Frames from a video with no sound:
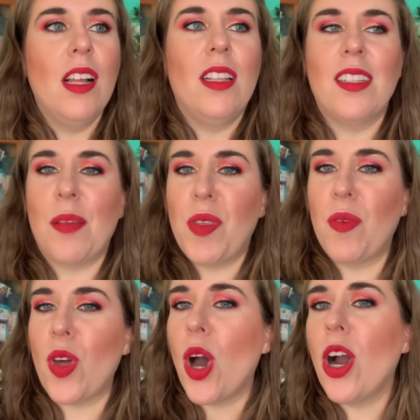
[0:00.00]
something
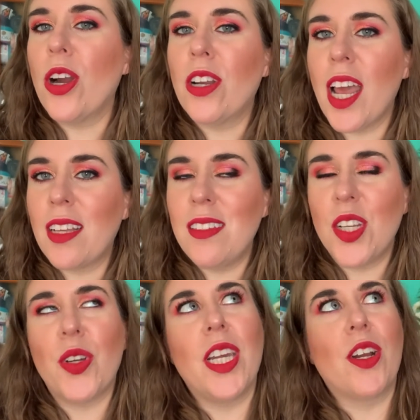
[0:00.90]
with a hard
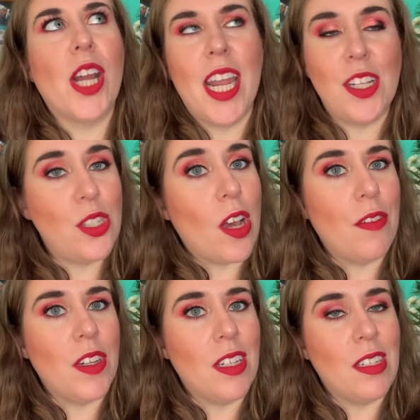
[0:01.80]
exterior and a
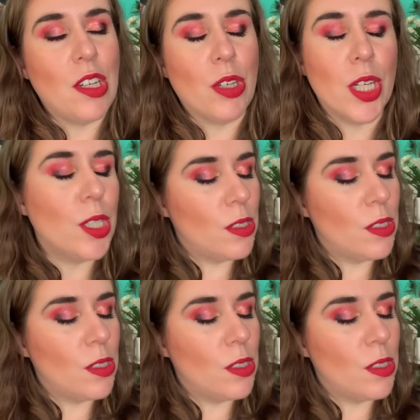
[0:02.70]
soft interior.